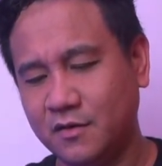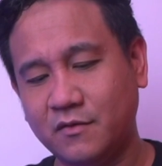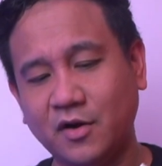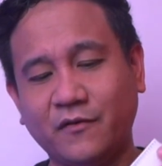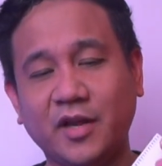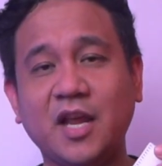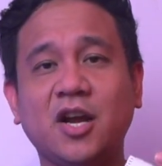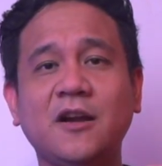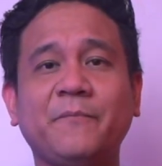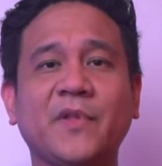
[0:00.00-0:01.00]
right over
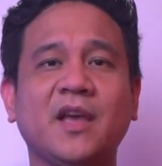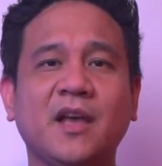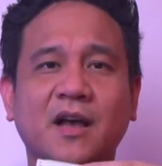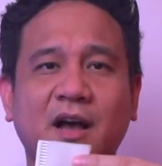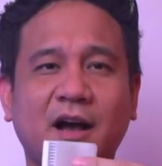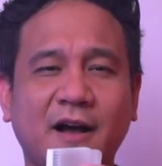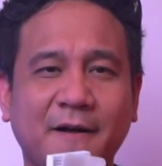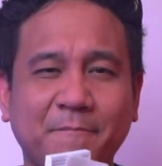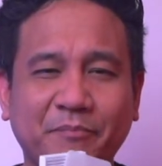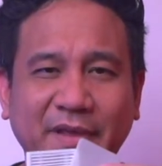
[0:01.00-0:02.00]
here,
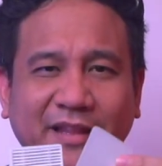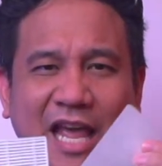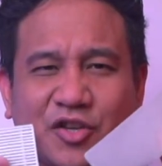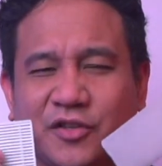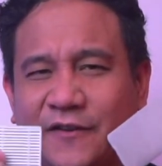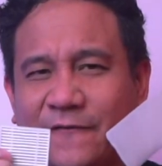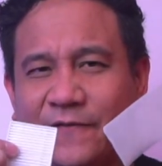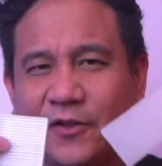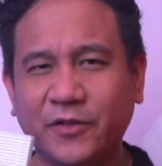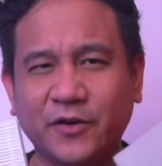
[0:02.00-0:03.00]
it actually
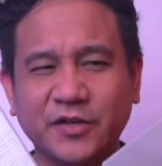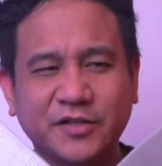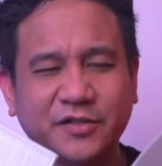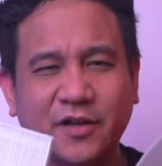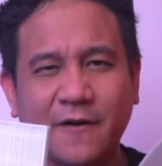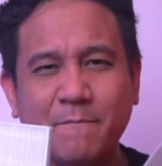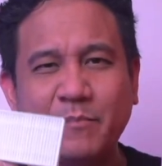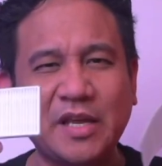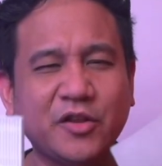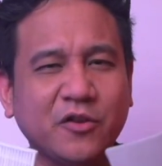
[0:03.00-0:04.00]
filters
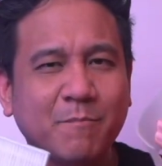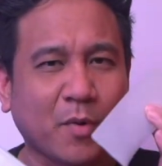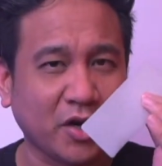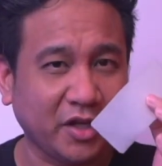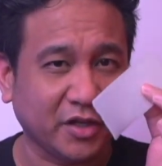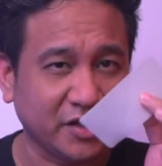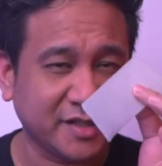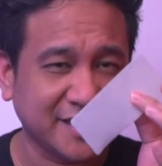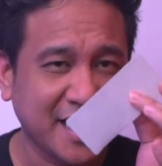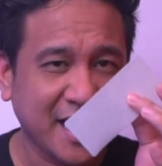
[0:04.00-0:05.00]
medium
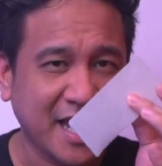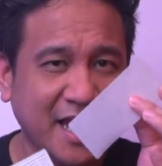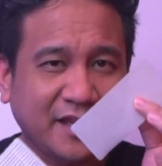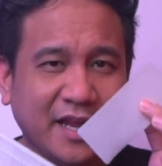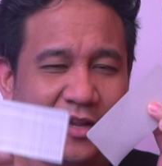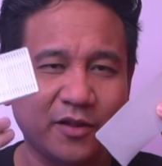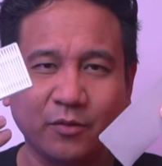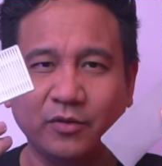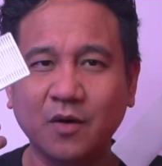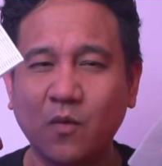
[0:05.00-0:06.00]
particles, and then
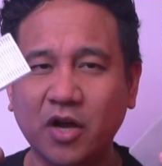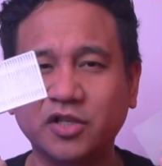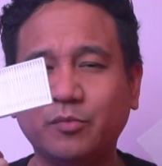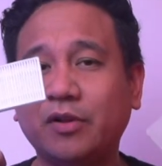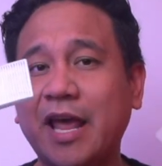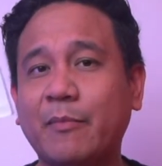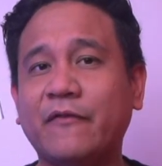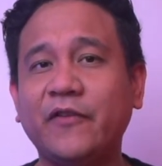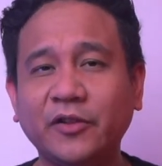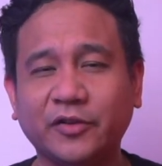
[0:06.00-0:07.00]
through the washable HEPA
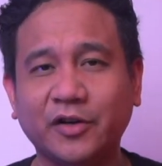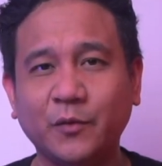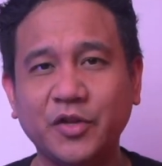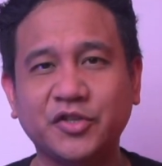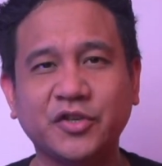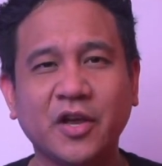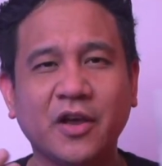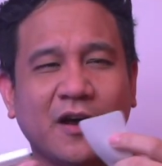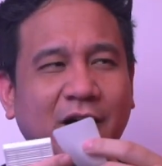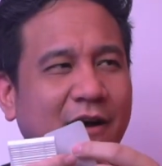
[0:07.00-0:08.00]
filter, which
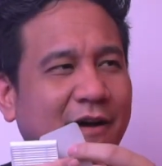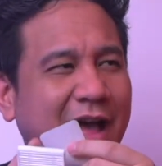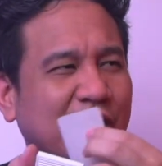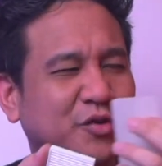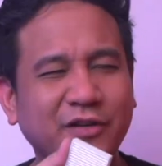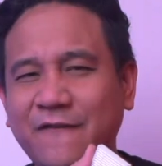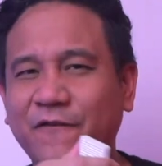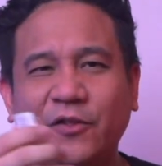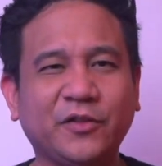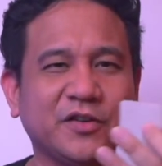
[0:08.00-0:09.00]
actually
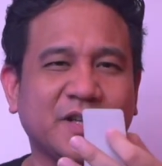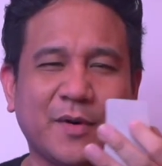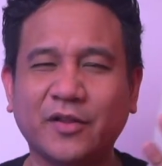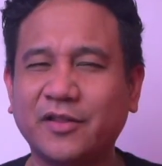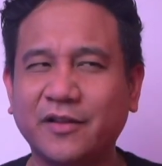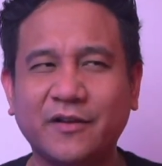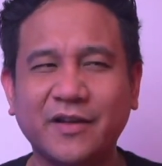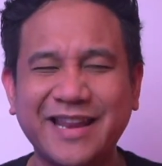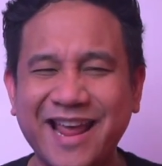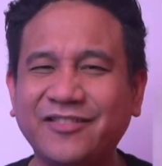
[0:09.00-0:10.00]
filters about
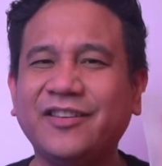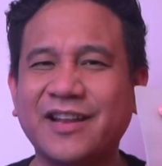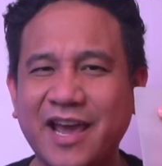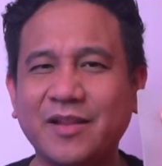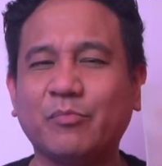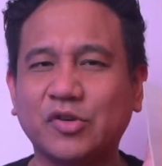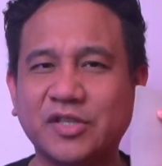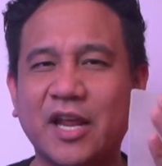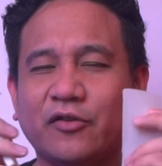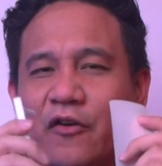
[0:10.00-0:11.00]

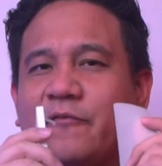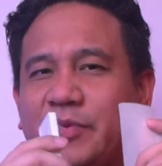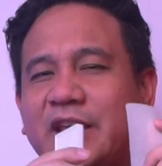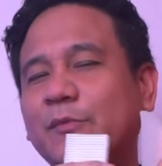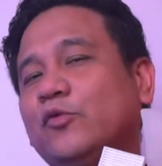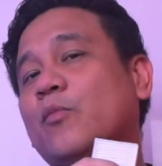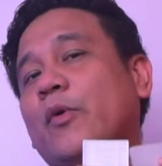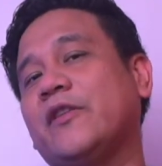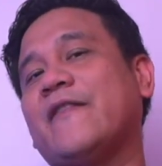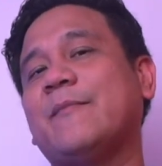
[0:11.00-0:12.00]
99% of
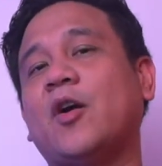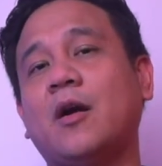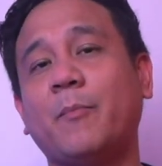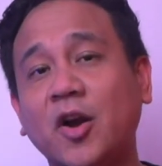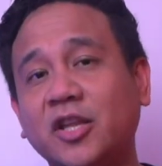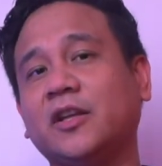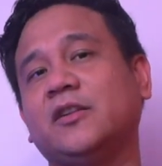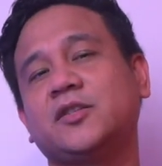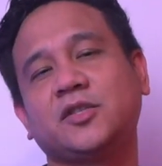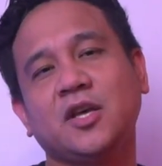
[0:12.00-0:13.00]
PM2.5
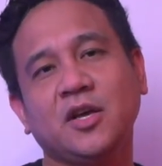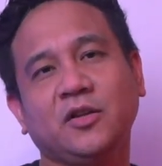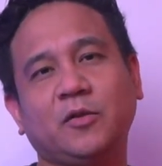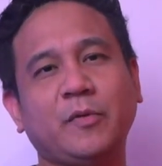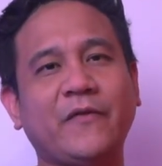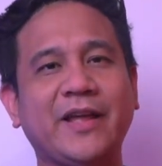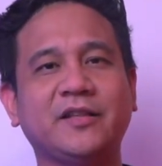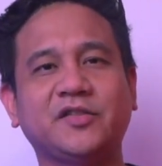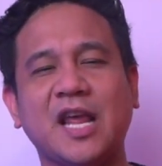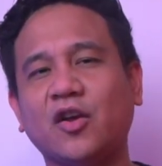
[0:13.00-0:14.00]
particles to
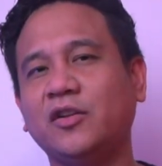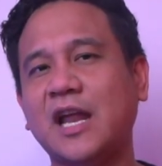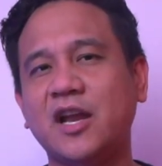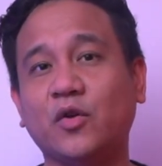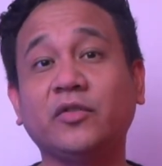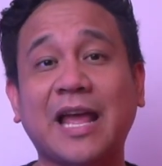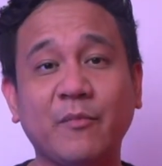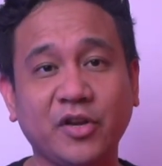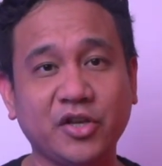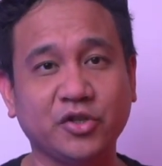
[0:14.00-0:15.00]
prevent secondary
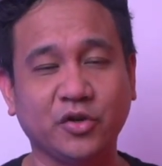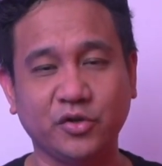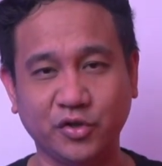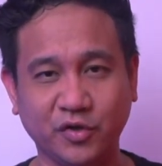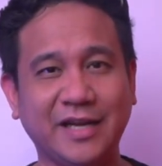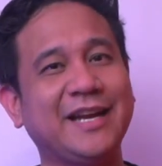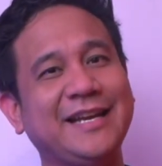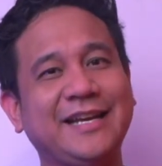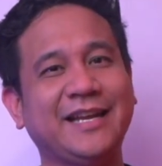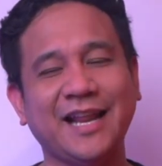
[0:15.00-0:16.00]
contamination during
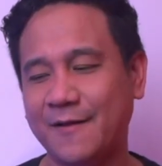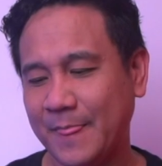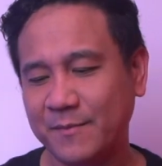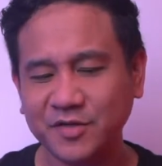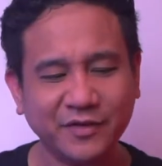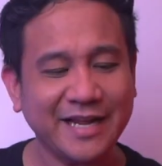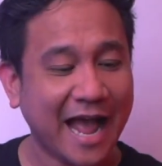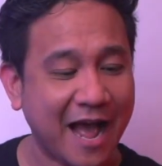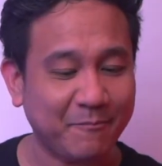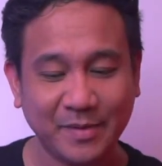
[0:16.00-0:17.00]
cleaning. I'm just really
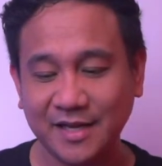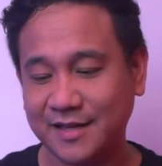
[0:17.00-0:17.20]
happy